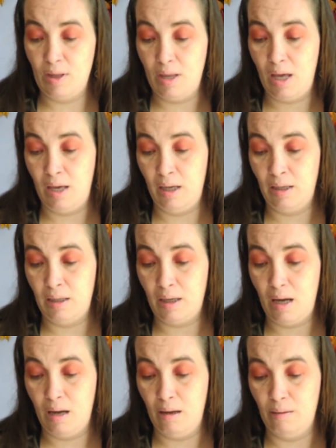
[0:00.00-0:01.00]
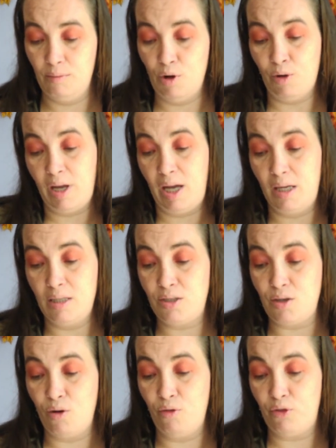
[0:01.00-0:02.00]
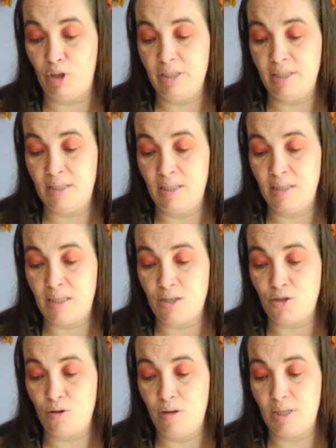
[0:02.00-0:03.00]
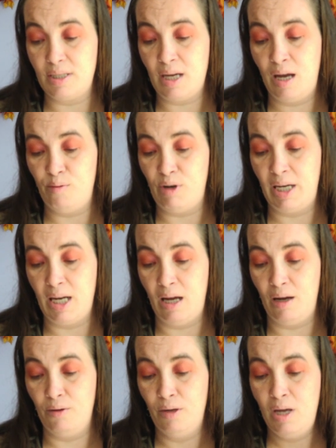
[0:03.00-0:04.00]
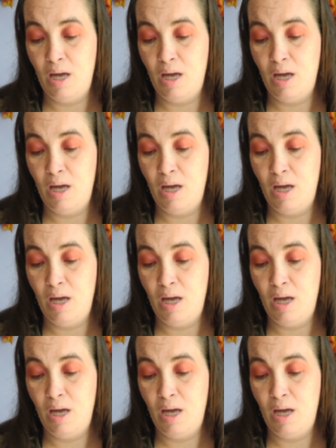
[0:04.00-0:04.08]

Like, okay, so for instance, let's show you the time right now